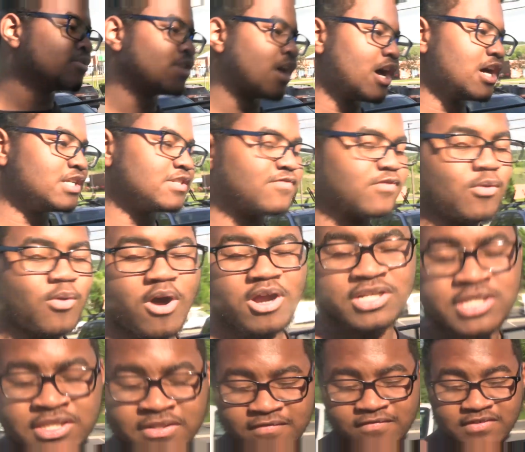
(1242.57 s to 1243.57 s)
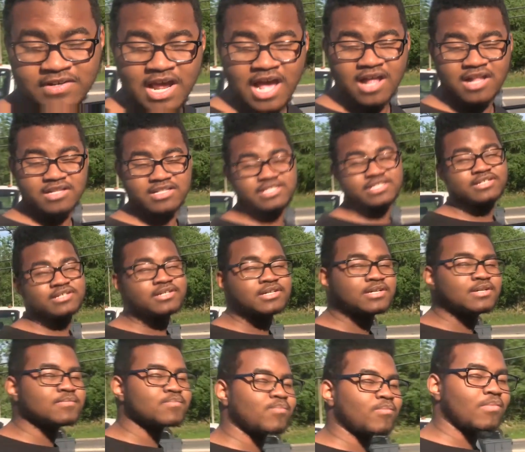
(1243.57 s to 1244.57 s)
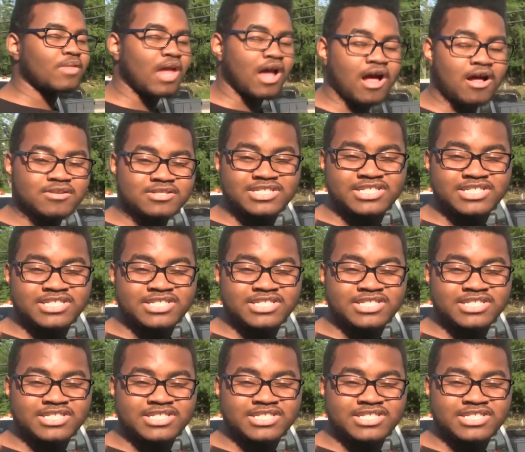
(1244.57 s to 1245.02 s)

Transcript: you guys for watching the finale. I'll